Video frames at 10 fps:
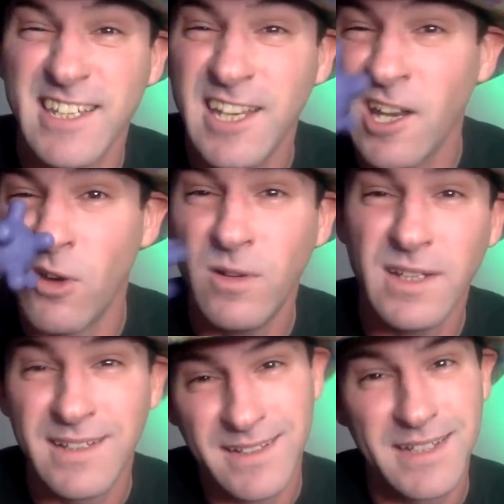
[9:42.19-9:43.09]
You know,
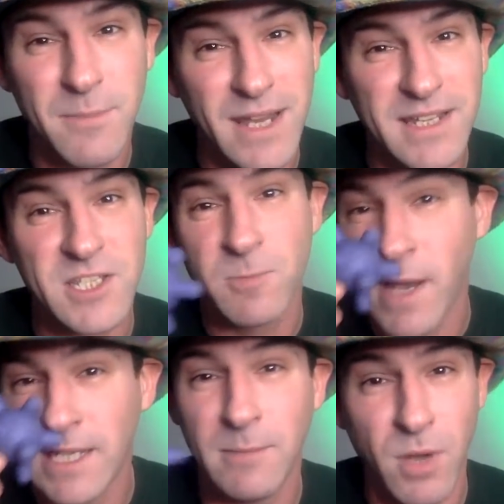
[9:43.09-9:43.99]
you might get
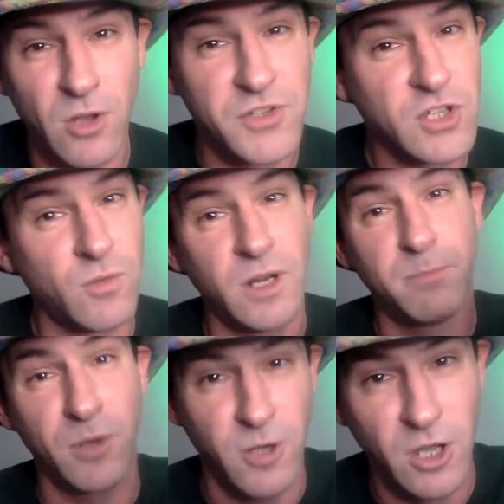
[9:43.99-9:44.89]
spiky balls going
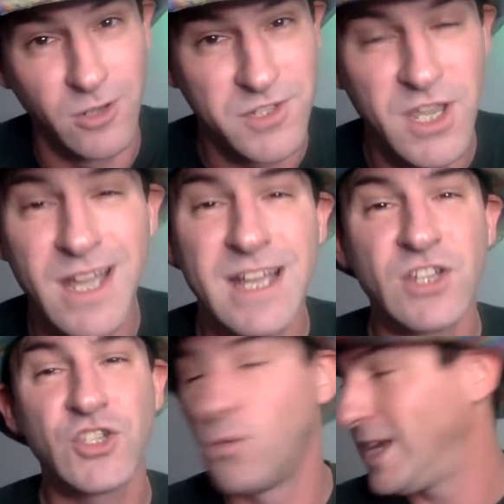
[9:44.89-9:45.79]
up your nose.
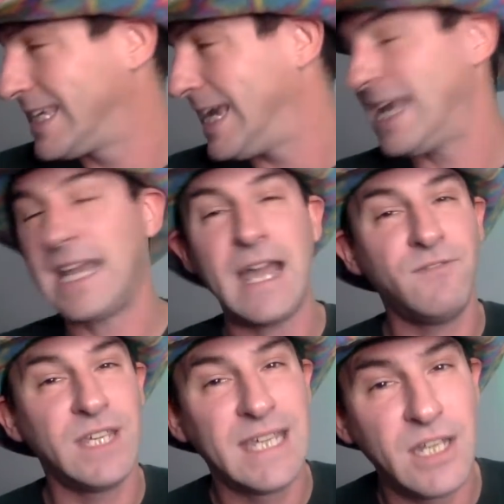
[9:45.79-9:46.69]
So we can't
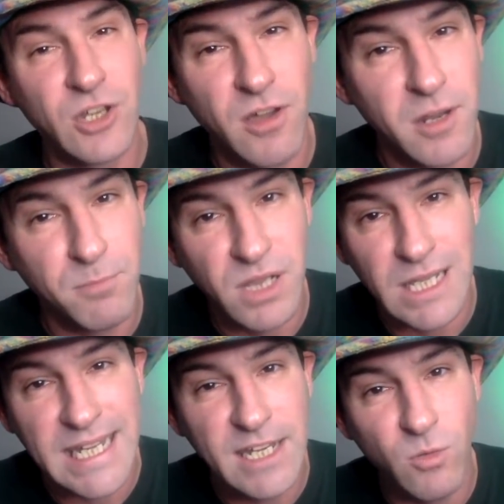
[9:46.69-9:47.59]
have you getting on a
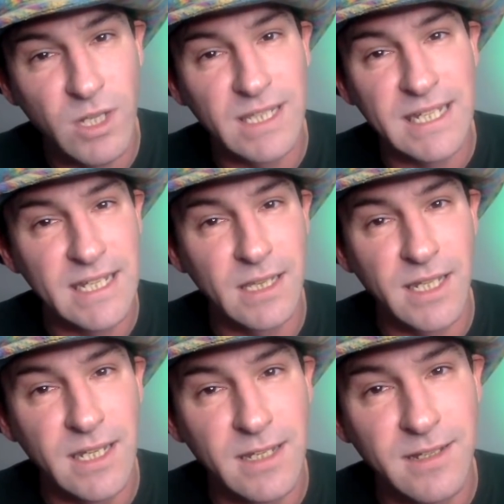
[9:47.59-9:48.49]
plane
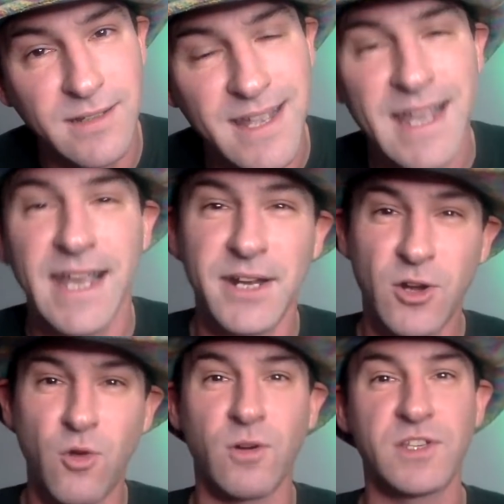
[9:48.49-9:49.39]
willy-nilly. And of
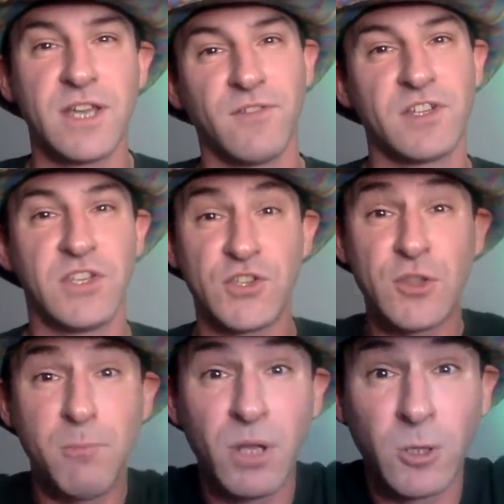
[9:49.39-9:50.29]
course, ever since
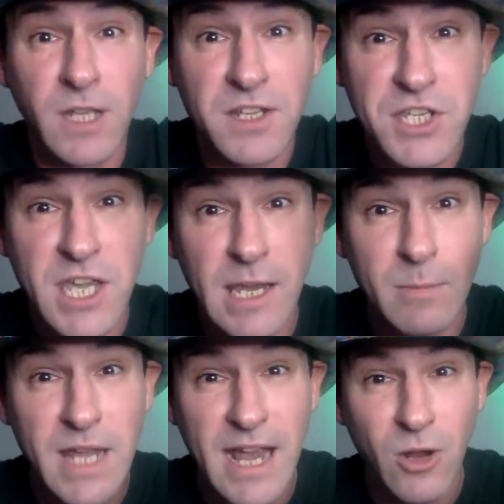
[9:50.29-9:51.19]
the buildings
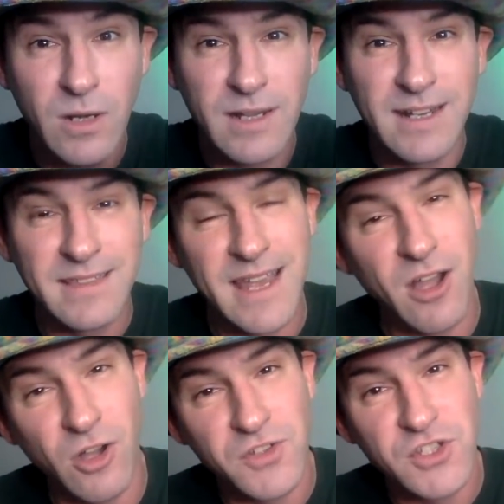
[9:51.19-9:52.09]
came down, they
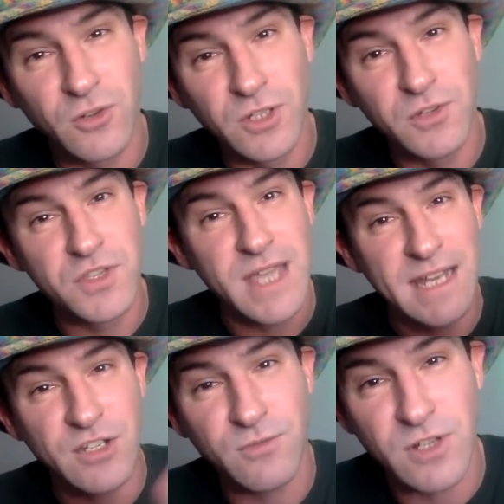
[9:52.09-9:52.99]
also use
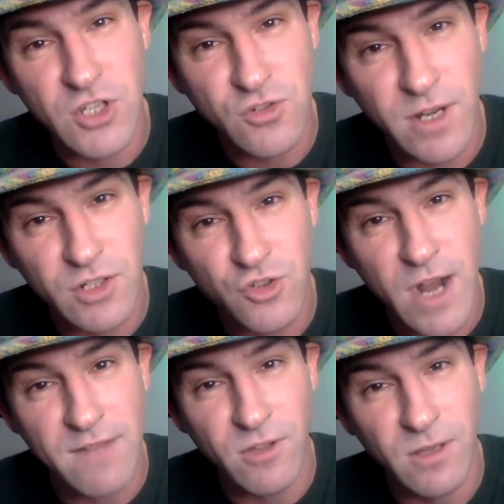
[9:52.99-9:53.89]
that to restrict
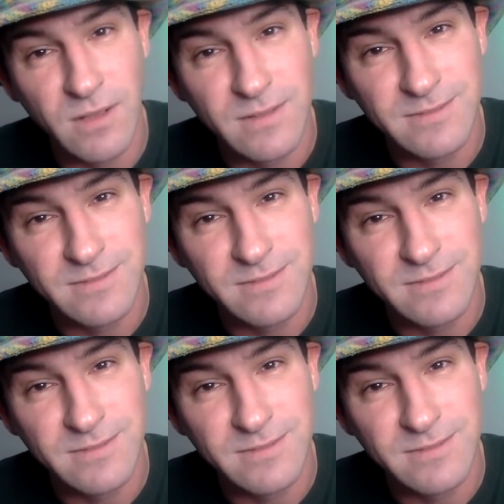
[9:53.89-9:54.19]
travel.